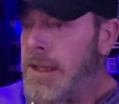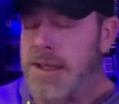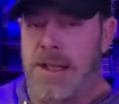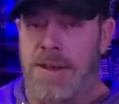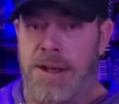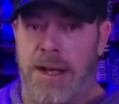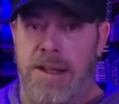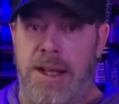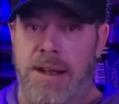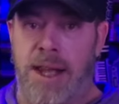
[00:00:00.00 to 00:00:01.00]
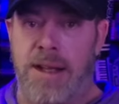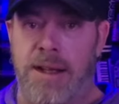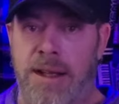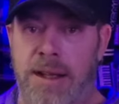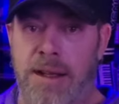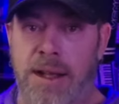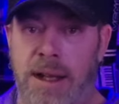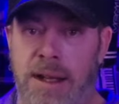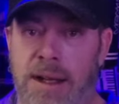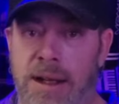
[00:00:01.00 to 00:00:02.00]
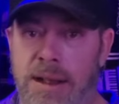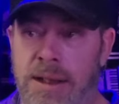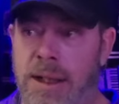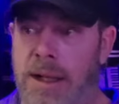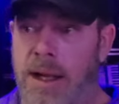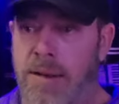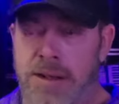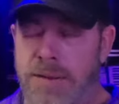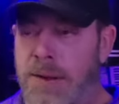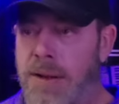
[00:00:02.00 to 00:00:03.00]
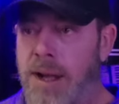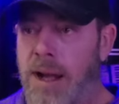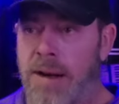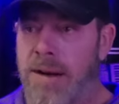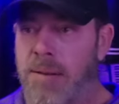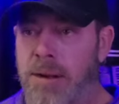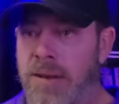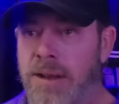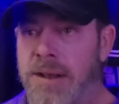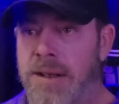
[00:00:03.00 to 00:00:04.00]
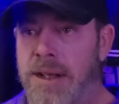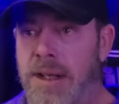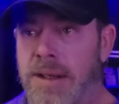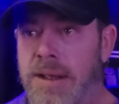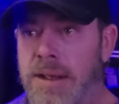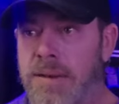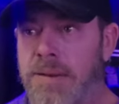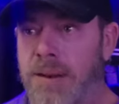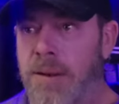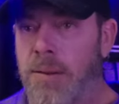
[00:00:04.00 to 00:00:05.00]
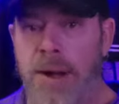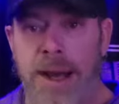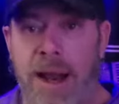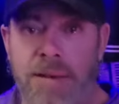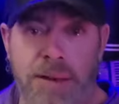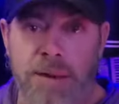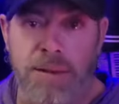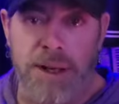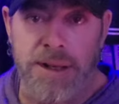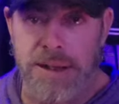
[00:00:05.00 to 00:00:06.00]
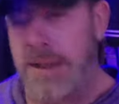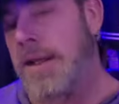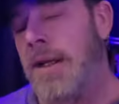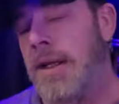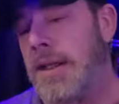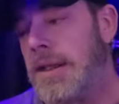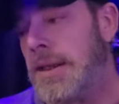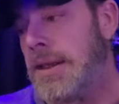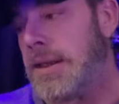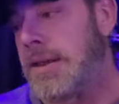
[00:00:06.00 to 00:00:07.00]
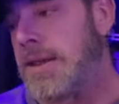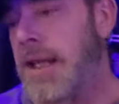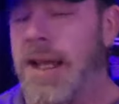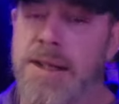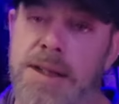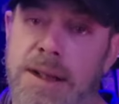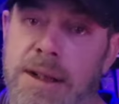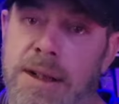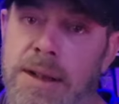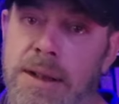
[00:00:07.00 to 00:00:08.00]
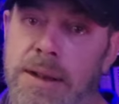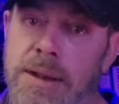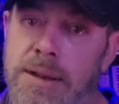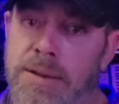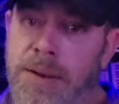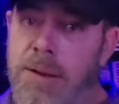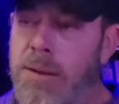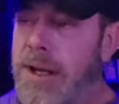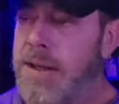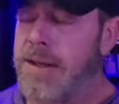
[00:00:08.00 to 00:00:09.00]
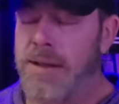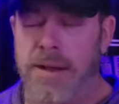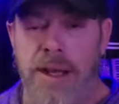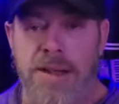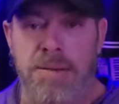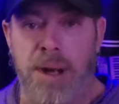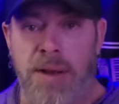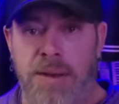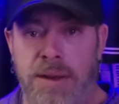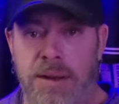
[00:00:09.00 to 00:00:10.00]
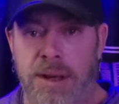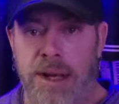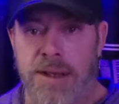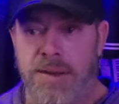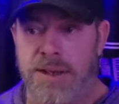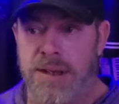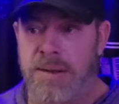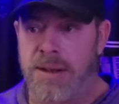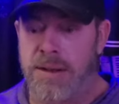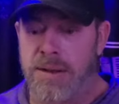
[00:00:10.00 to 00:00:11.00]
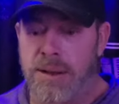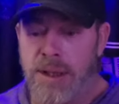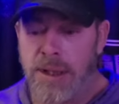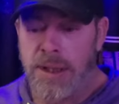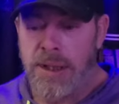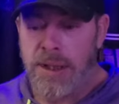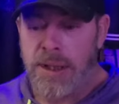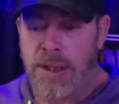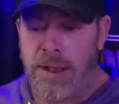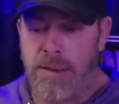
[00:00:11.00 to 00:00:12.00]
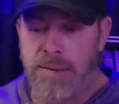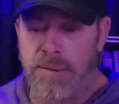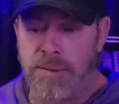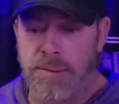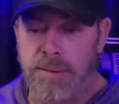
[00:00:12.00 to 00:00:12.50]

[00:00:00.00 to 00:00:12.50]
it's nothing I take lightly, and uh, I just feel honored and privileged that uh, for whatever reason, these last uh, few weeks, this last month, and you guys have seen through. Um,